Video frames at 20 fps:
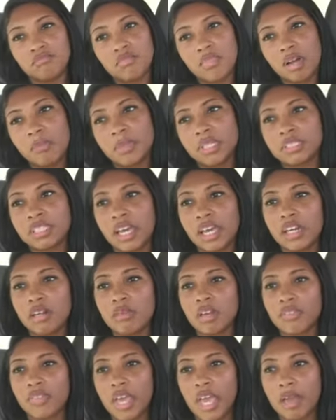I'm excited
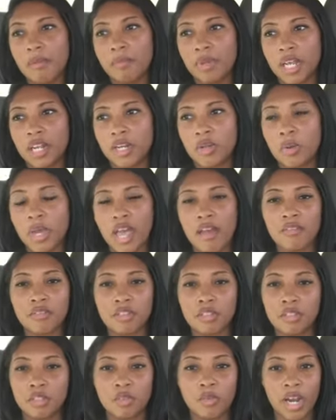about that, but I know I have
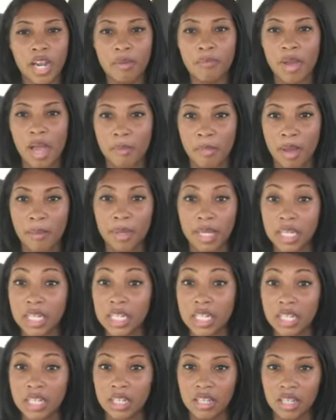to do right by my
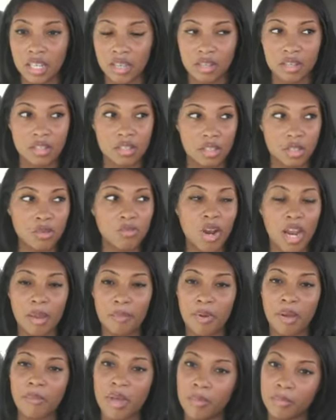money and do
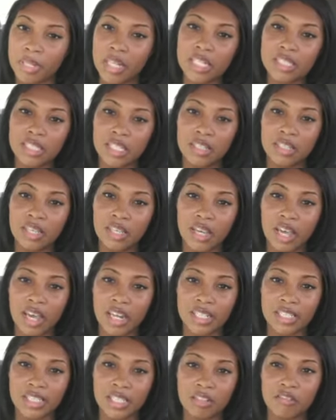right by my blessing that
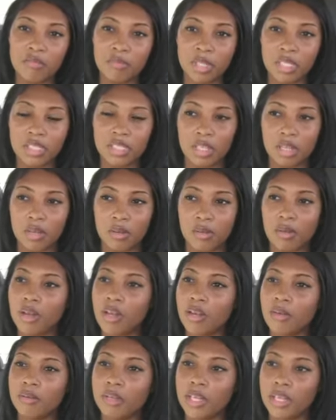God has given me. So
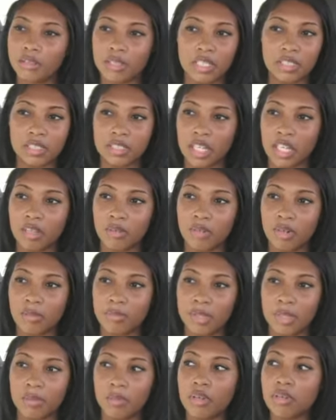that's exactly what
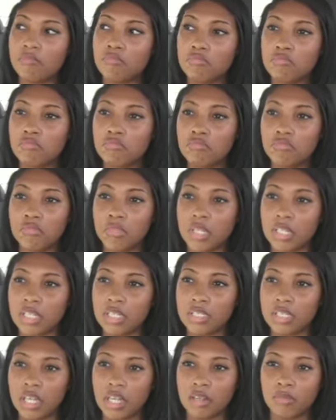I'm doing,
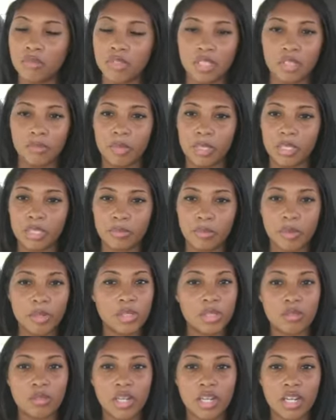because I could really be
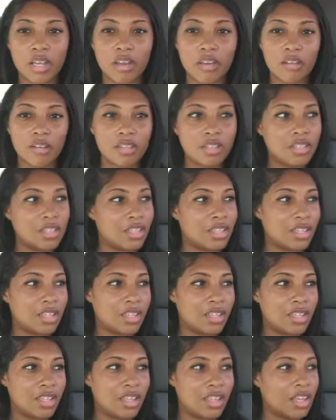splurging right now.
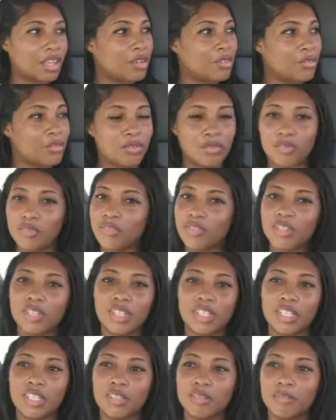I could
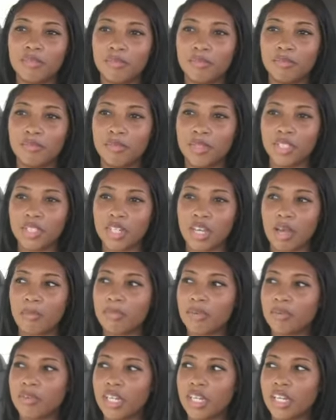really be
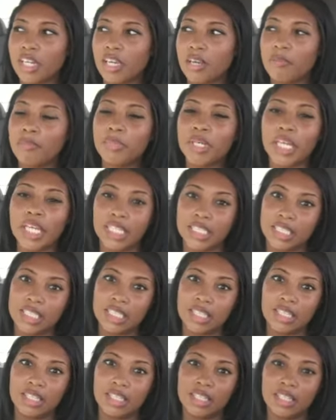shopping right now, but
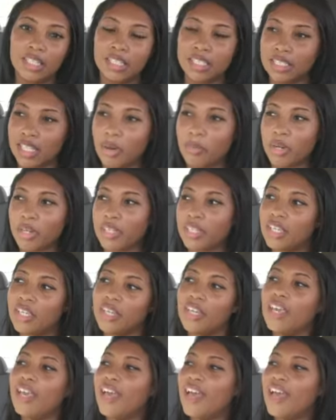it's not worth it.